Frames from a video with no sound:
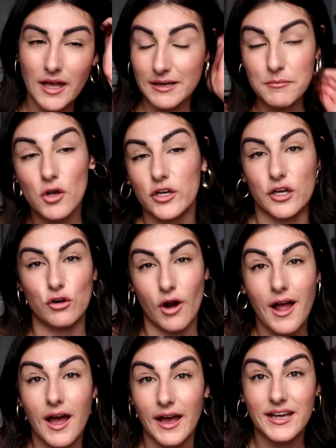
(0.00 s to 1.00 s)
And I'm not gonna
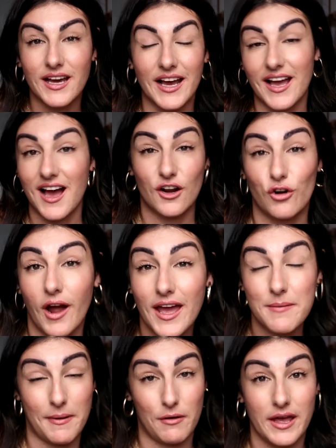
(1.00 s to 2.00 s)
cry. I can't
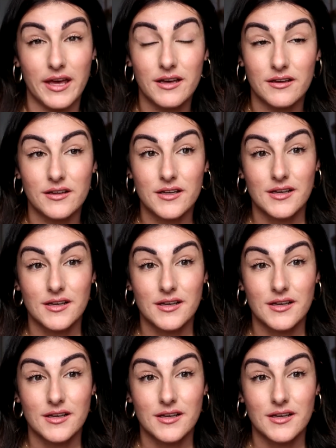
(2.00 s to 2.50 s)
cry about it.